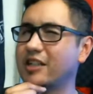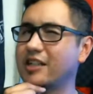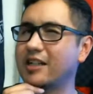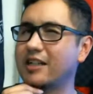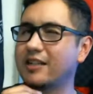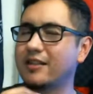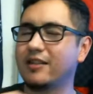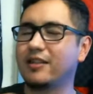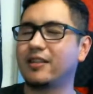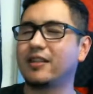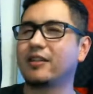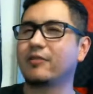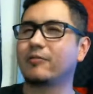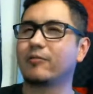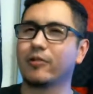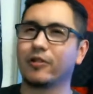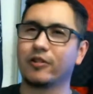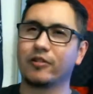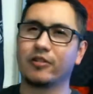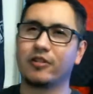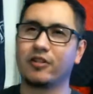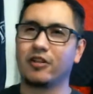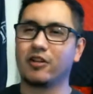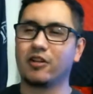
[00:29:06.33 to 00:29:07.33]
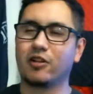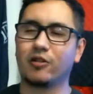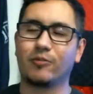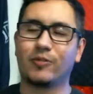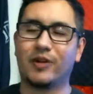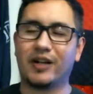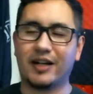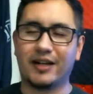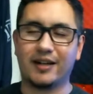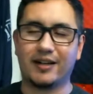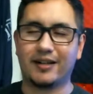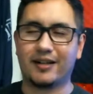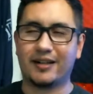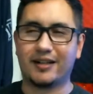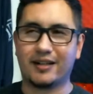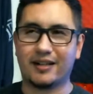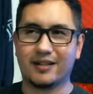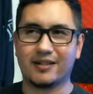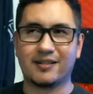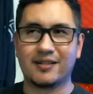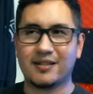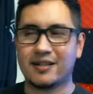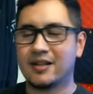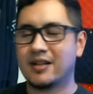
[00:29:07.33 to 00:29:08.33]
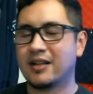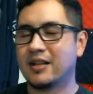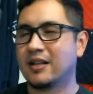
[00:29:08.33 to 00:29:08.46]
I think, where you can go buy and I guess